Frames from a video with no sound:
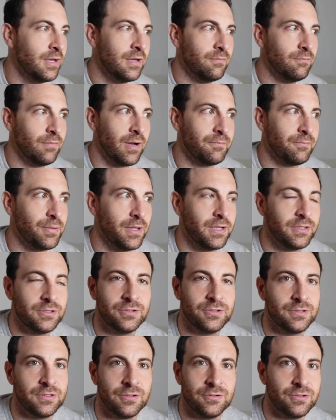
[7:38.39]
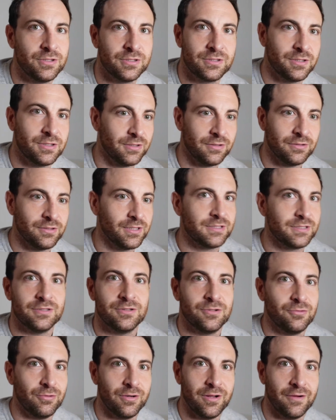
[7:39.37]
my patients are just going to listen
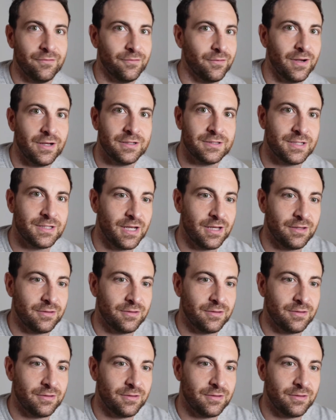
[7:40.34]
to whatever I say.